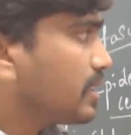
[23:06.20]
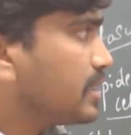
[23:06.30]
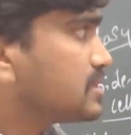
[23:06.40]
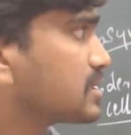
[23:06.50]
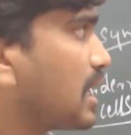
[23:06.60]

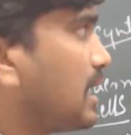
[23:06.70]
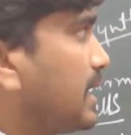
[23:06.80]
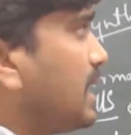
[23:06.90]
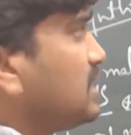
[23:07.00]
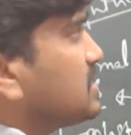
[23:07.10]
Is called
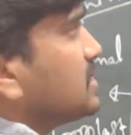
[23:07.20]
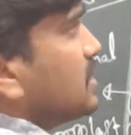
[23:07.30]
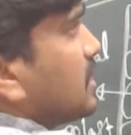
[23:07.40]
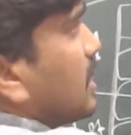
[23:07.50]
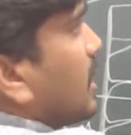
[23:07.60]
as
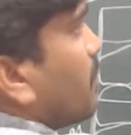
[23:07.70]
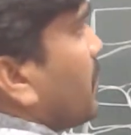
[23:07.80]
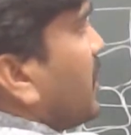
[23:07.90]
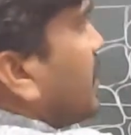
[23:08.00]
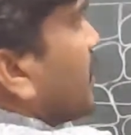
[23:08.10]

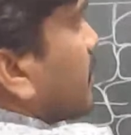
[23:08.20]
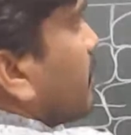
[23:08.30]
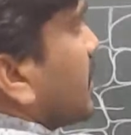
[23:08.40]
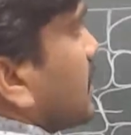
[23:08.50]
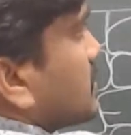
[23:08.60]

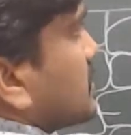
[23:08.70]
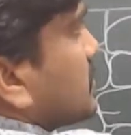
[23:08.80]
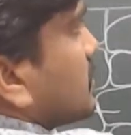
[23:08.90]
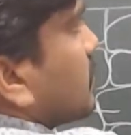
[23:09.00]
epidermis.